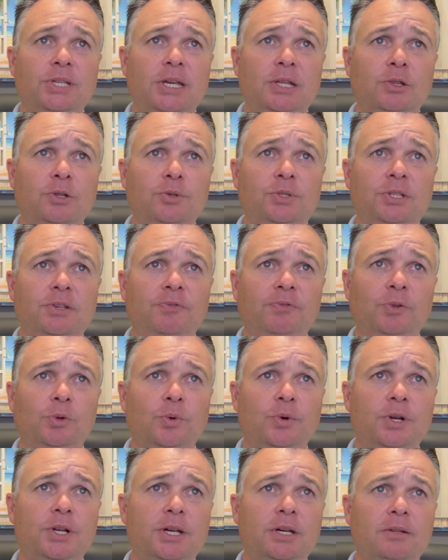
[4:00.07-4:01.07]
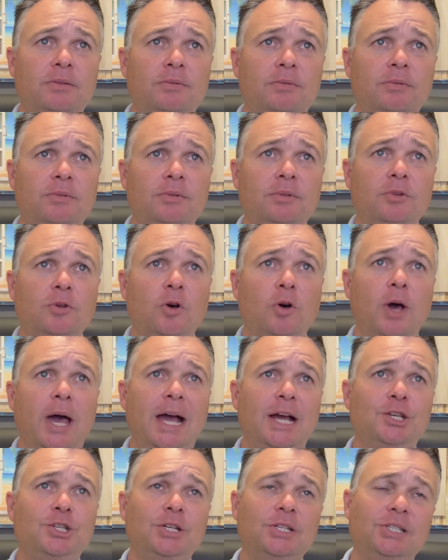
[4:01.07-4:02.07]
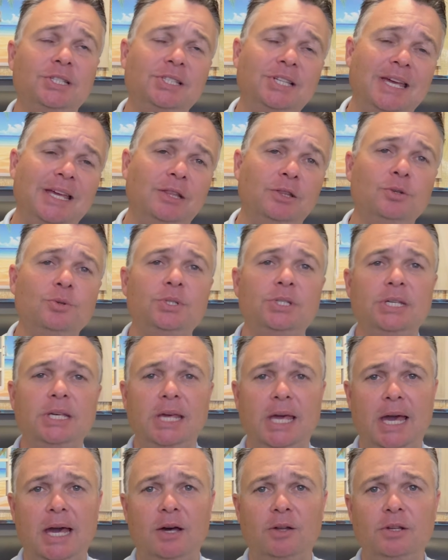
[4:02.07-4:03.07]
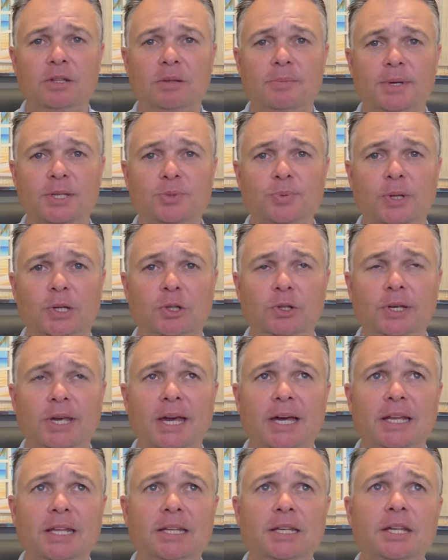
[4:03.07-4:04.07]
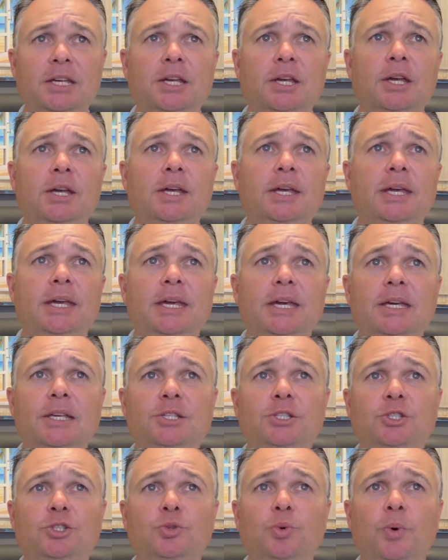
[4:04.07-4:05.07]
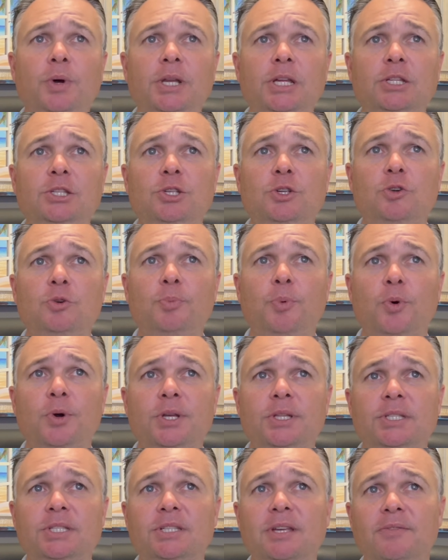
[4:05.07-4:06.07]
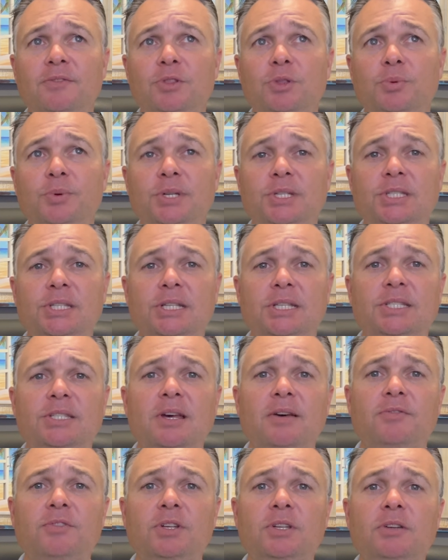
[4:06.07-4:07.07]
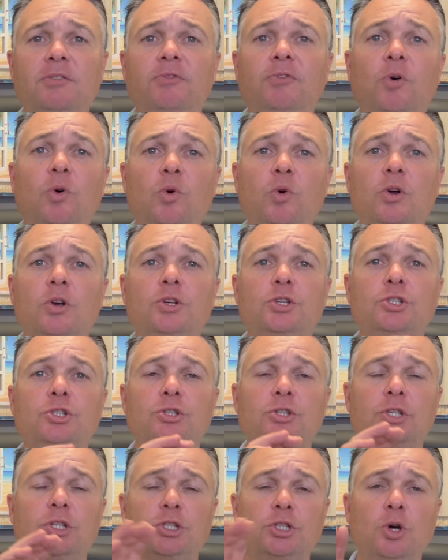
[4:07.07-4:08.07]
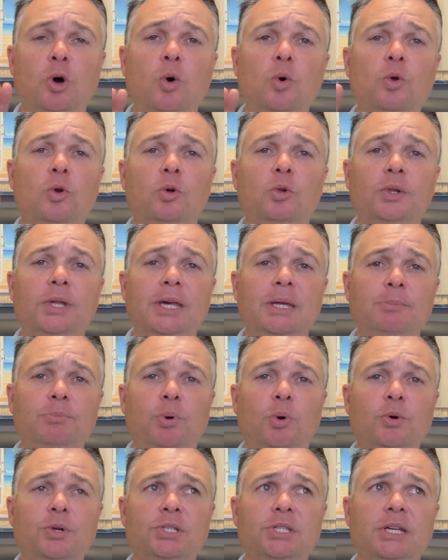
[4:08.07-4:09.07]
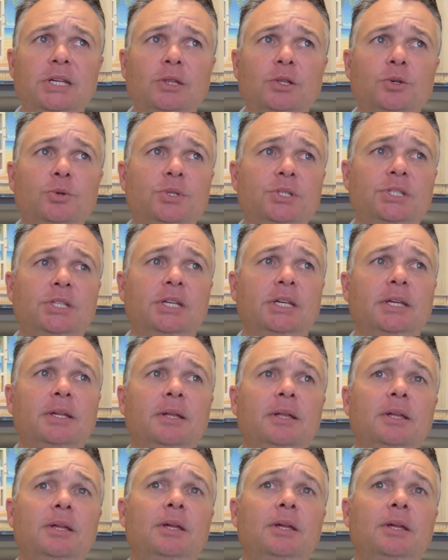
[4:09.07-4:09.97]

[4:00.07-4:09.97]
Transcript: St. Lucie, Florida, actually it's St. Lucie County, the best way to look at it, is 22.7367 for the total in Port St. Lucie.